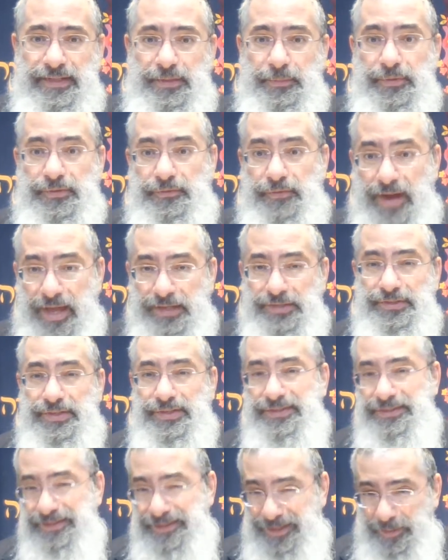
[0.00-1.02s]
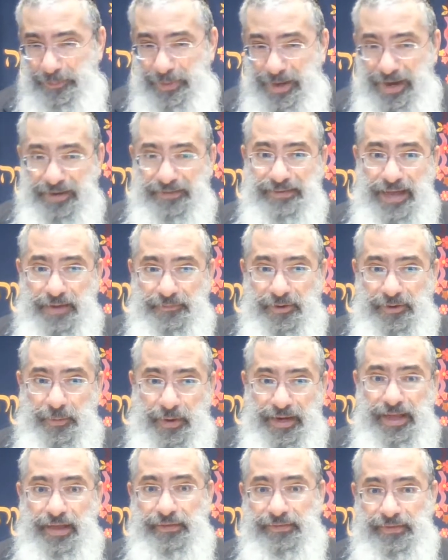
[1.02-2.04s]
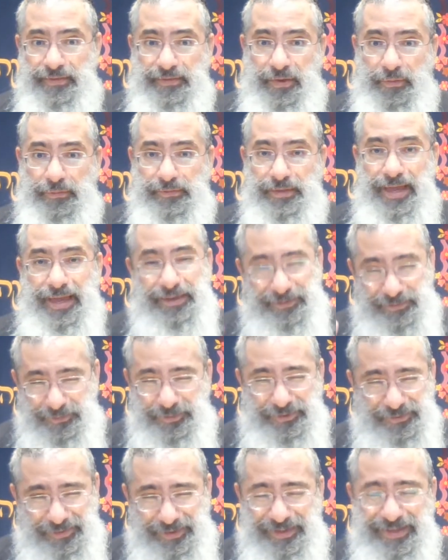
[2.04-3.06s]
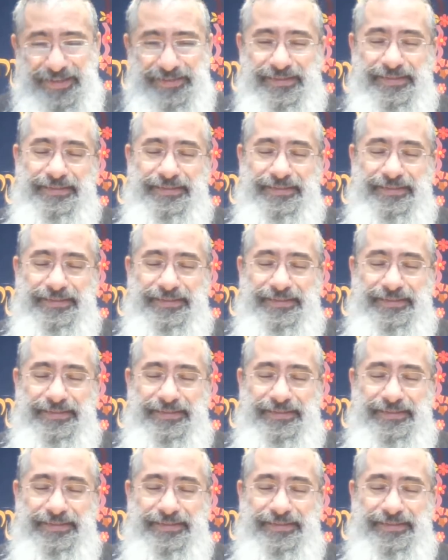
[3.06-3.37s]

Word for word: He was righteous compared to everyone else in those days, which really isn't